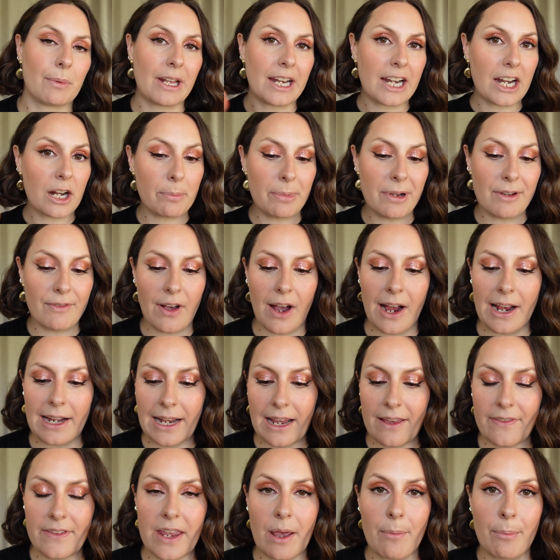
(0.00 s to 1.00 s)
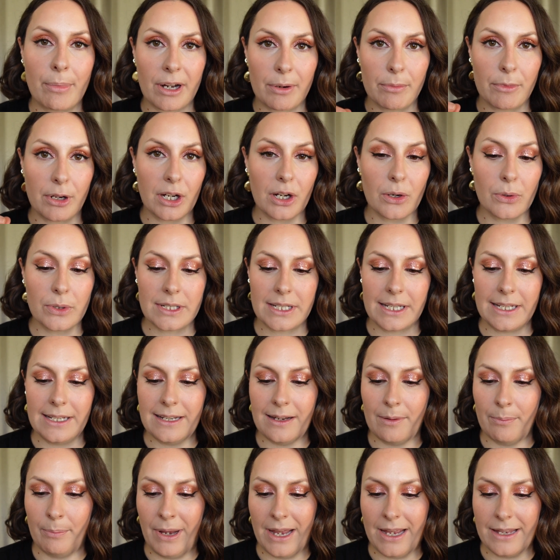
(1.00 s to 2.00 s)
I'm gonna add a bit of highlight at the end, but I'm gonna go on to
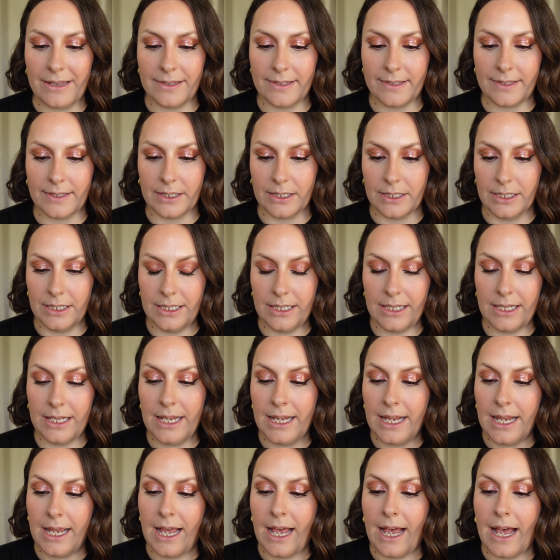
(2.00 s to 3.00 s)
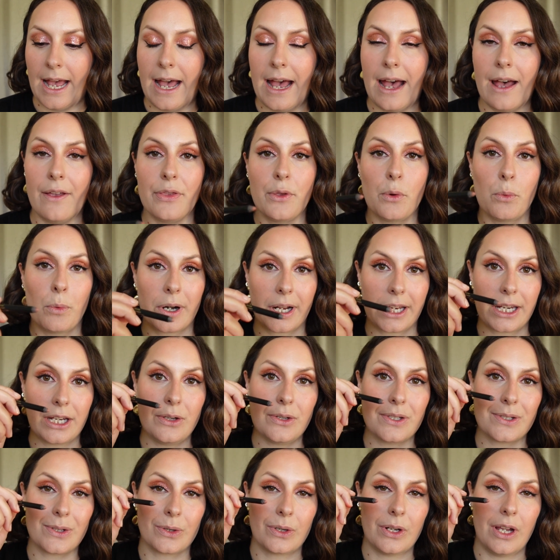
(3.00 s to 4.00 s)
lip pencil. And the one I
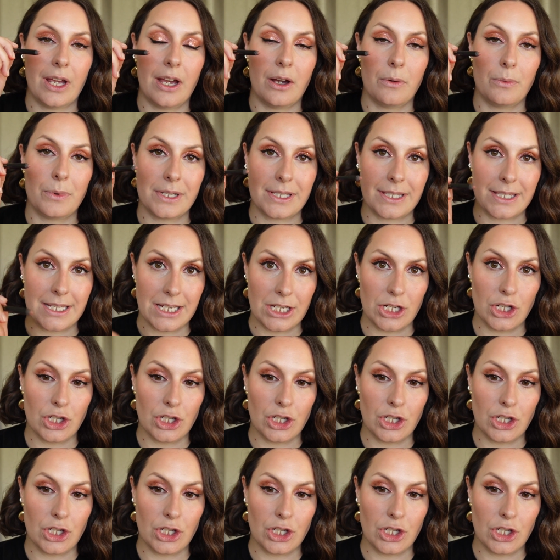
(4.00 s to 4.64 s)
used on her was the